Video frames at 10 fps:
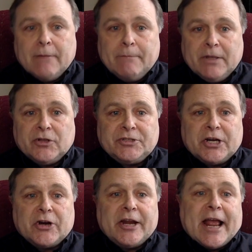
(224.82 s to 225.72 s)

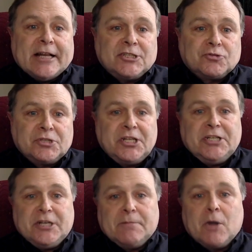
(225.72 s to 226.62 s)
military, and
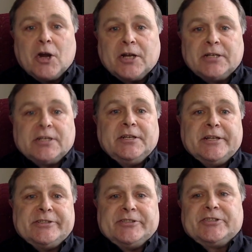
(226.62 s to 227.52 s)
strategic market
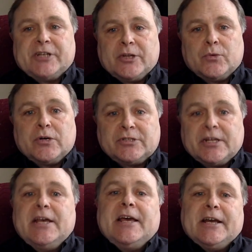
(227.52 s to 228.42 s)
conditions. In other words,
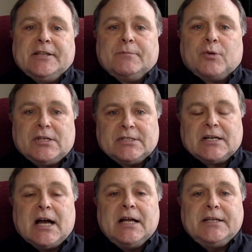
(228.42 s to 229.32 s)
in the present
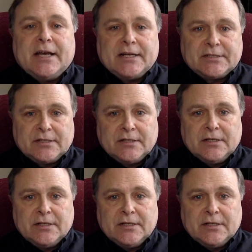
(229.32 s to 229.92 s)
context.